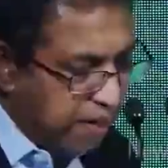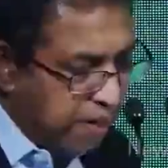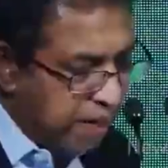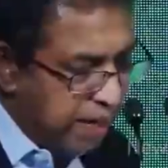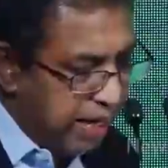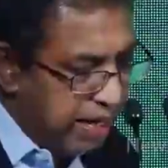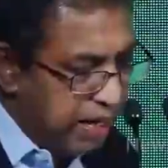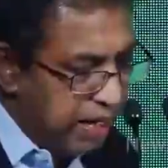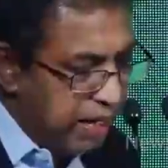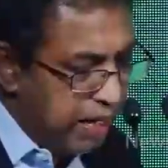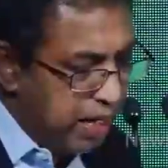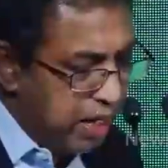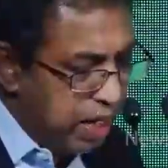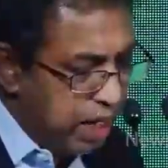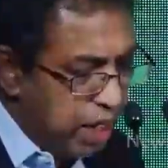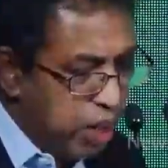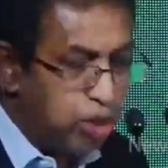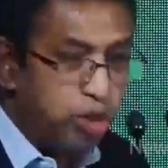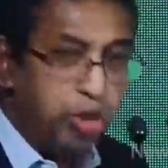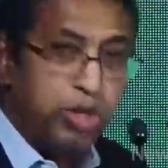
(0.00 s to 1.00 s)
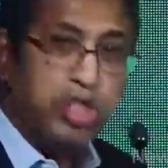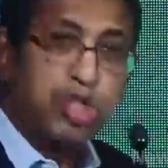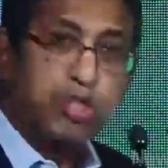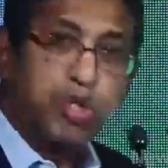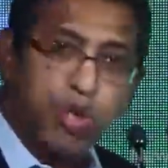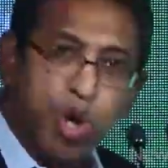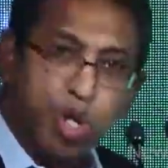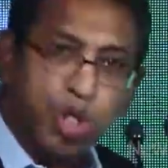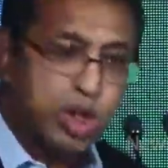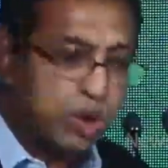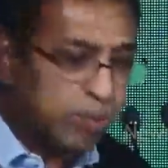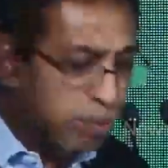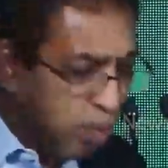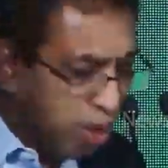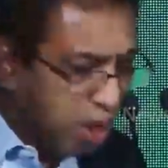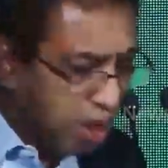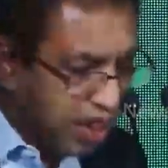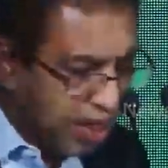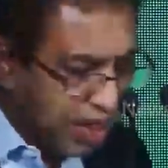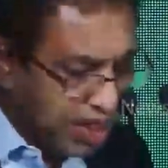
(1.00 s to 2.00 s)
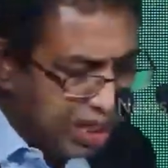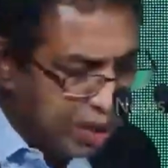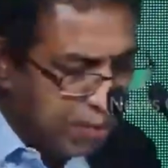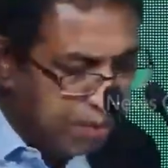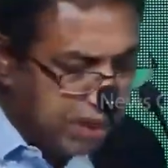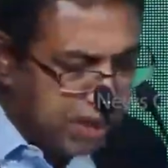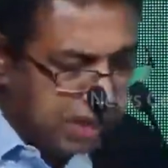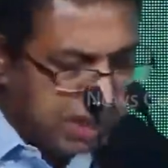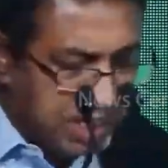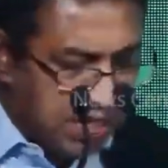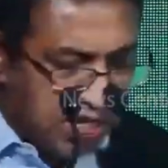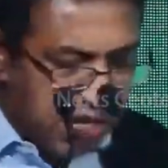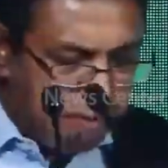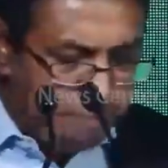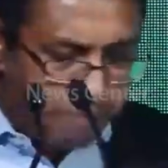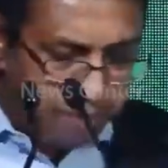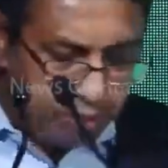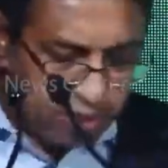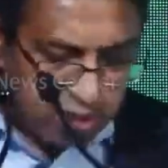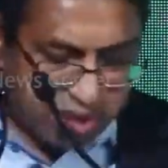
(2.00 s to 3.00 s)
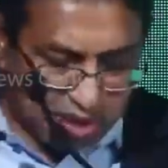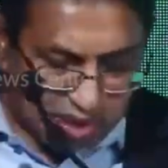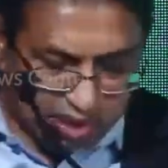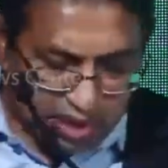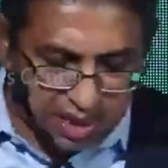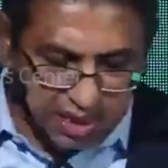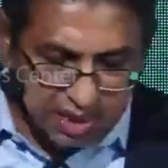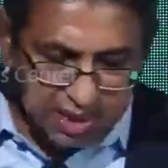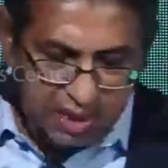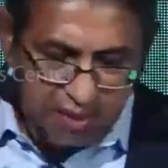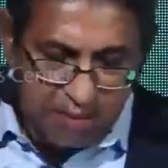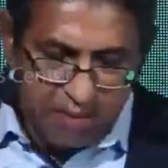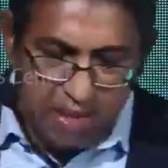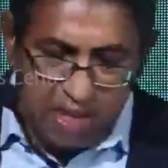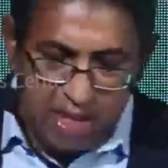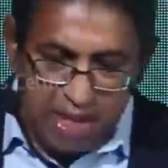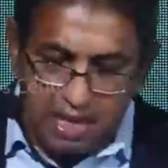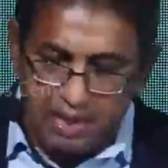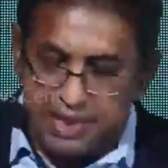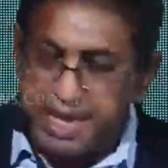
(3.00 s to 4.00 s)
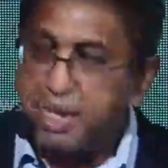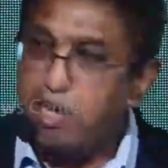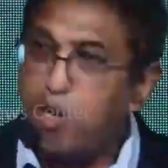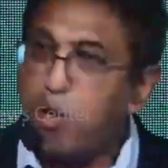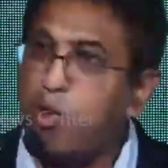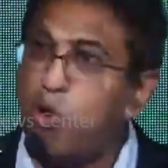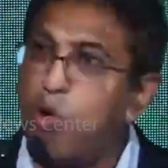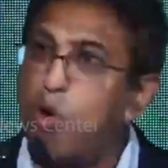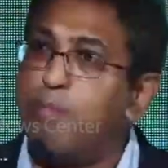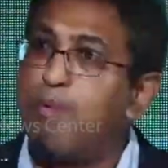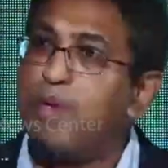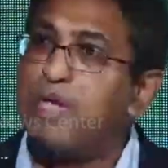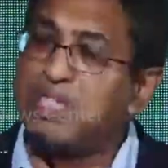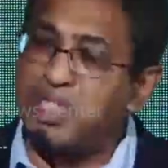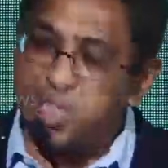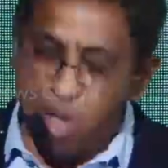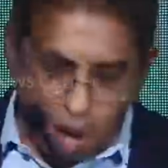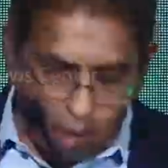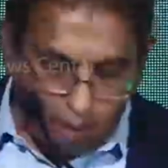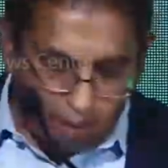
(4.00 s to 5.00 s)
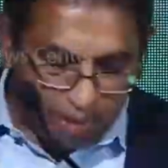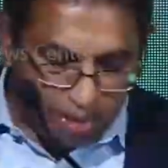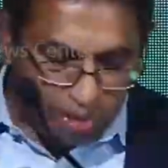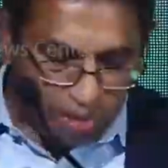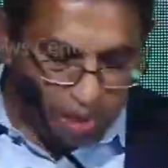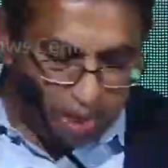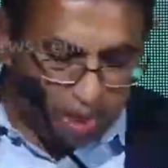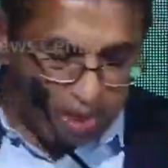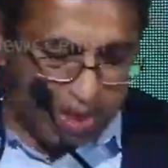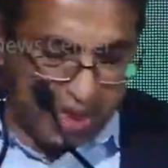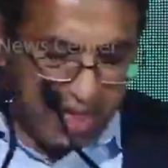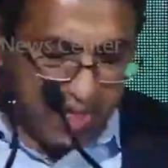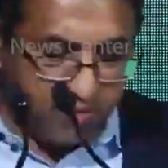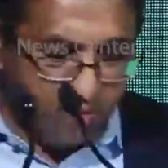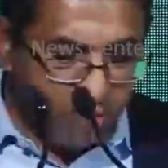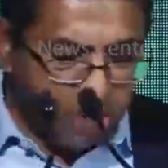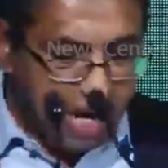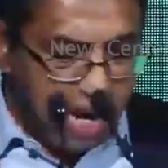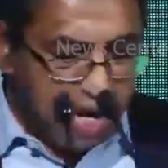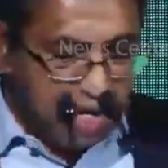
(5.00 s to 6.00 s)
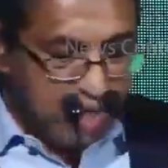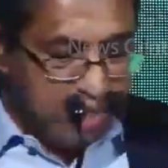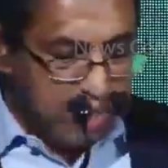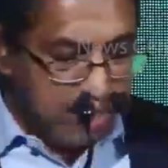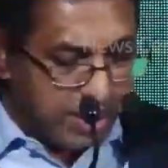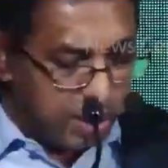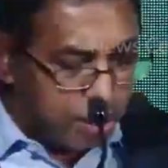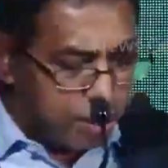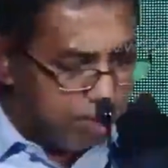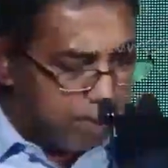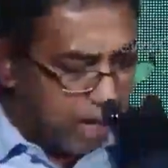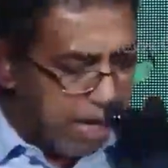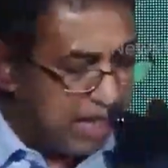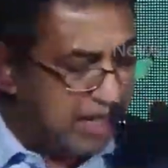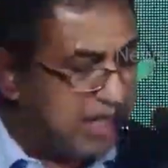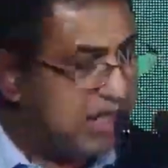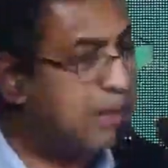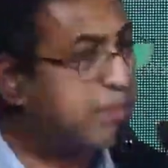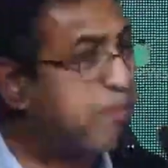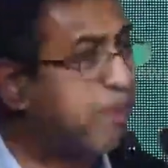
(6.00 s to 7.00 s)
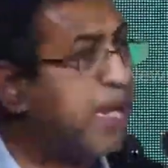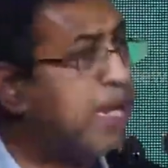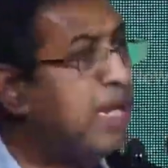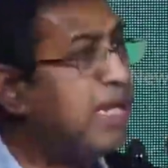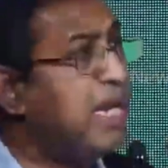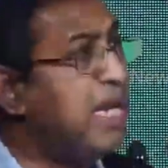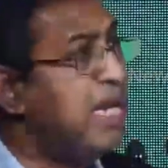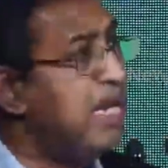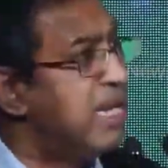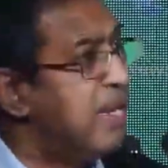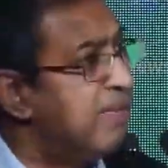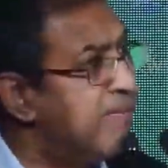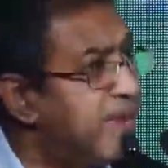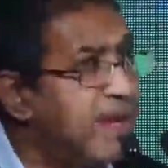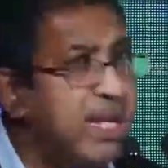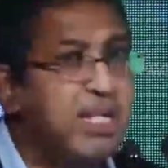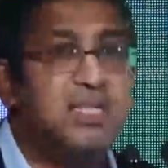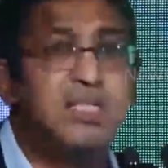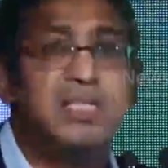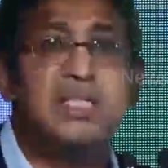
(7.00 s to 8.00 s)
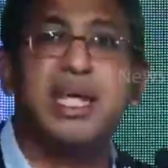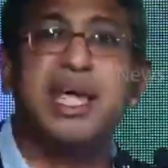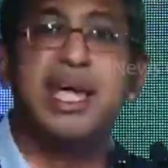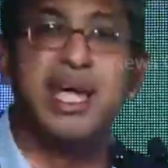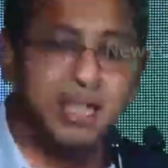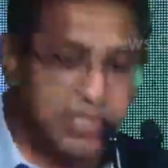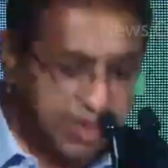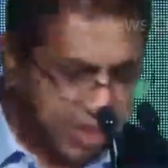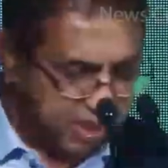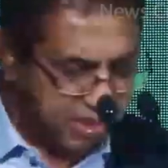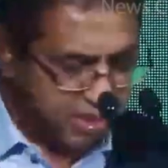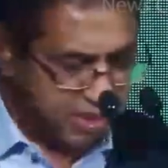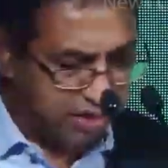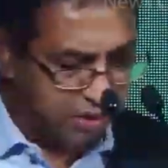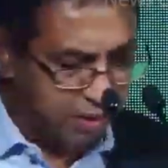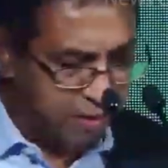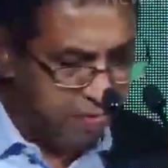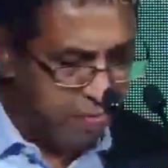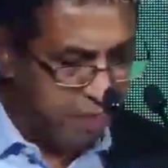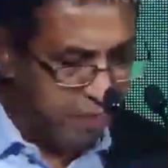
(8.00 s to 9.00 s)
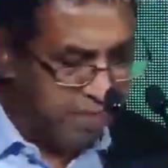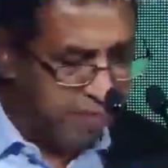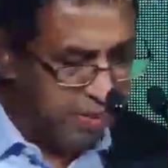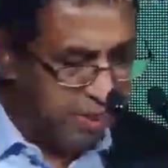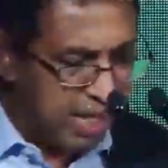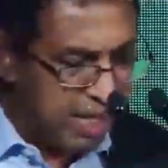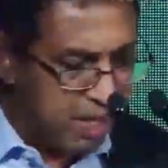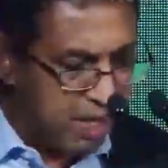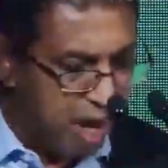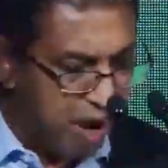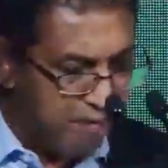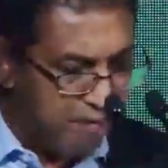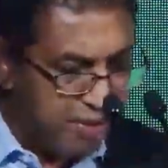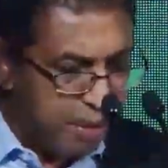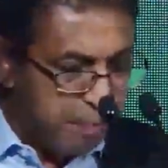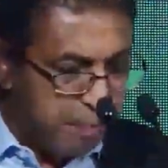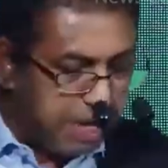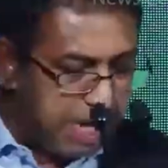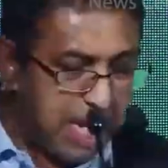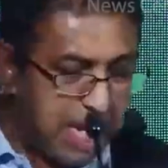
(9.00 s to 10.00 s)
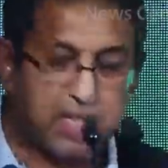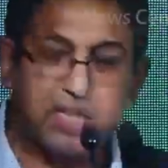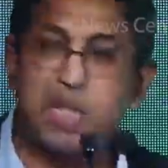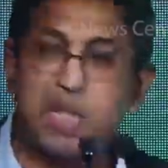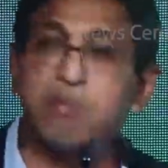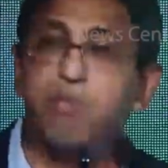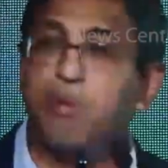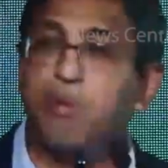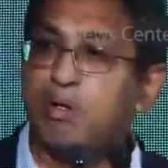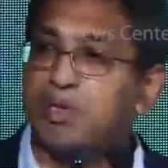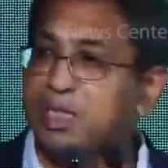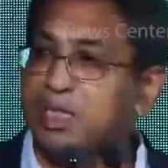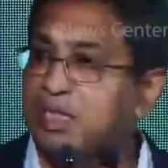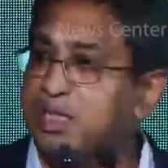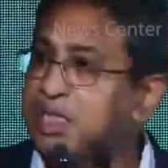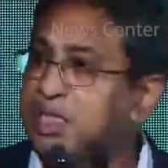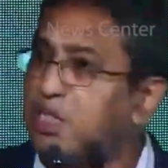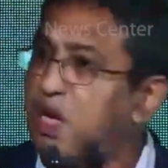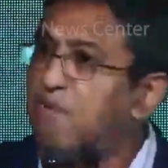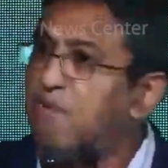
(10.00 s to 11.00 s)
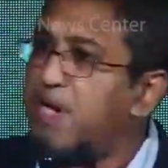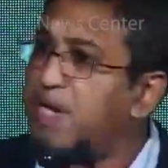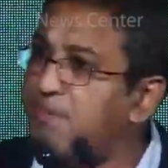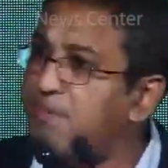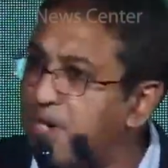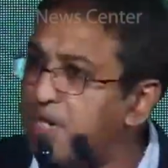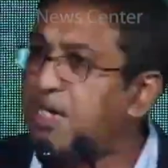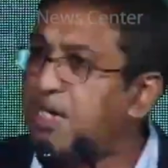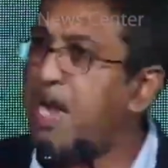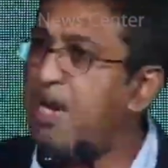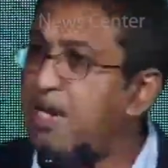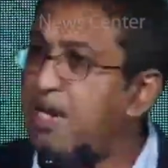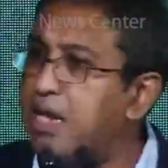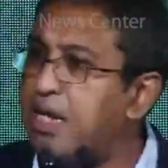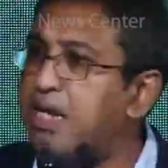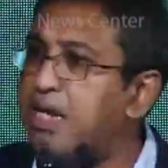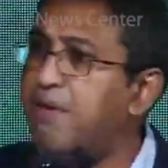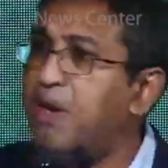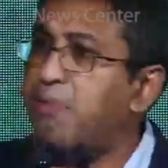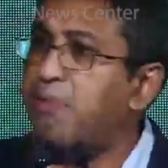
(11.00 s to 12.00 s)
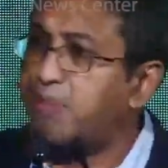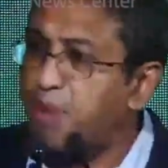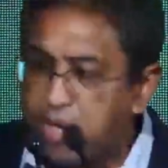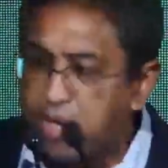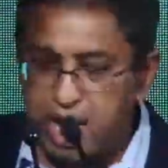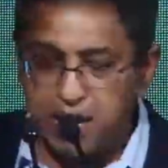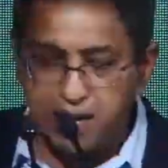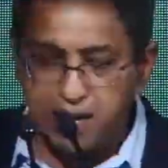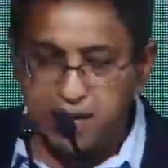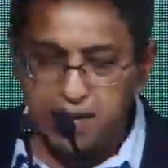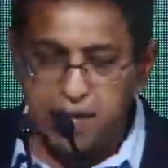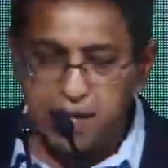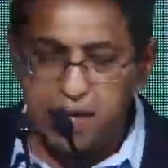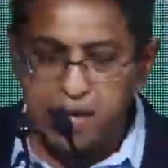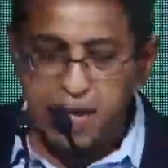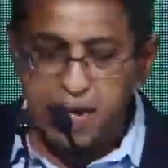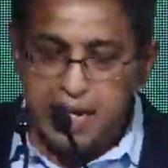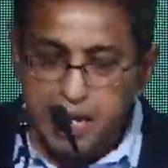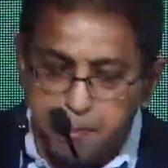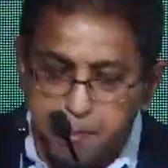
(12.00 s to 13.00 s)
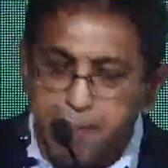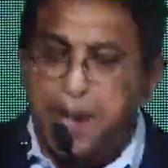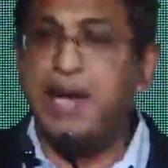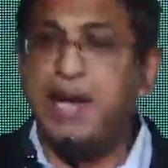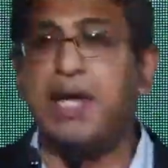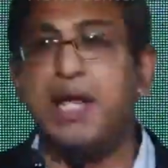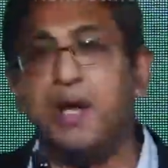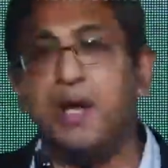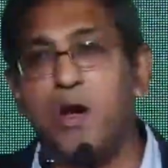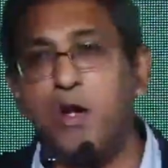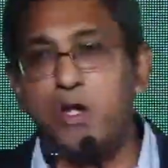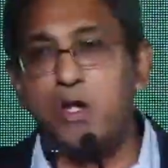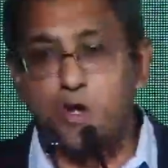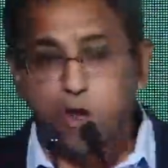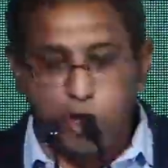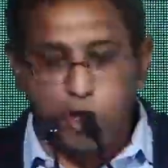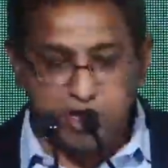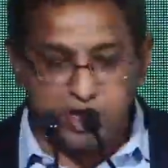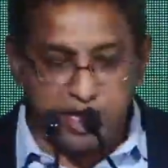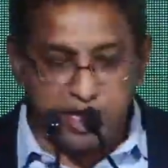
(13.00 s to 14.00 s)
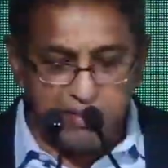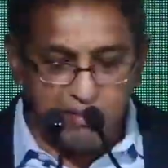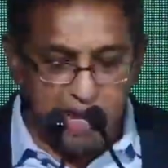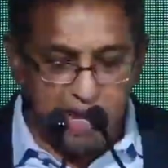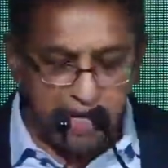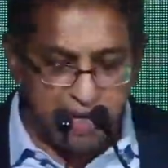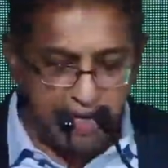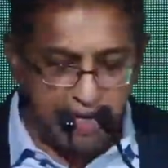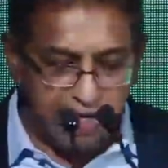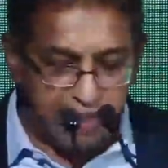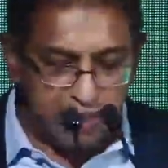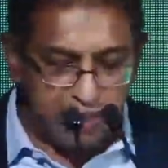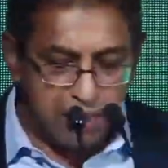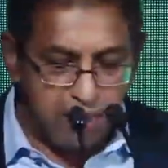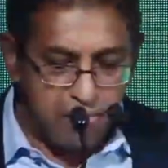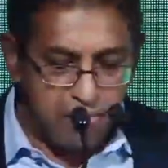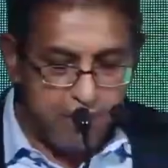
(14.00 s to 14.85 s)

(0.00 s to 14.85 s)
right? So it's cross-border dispersion of processes that opens opportunities for countries to participate in different stages, right, of the production processes of a given product, depending on your cost advantage,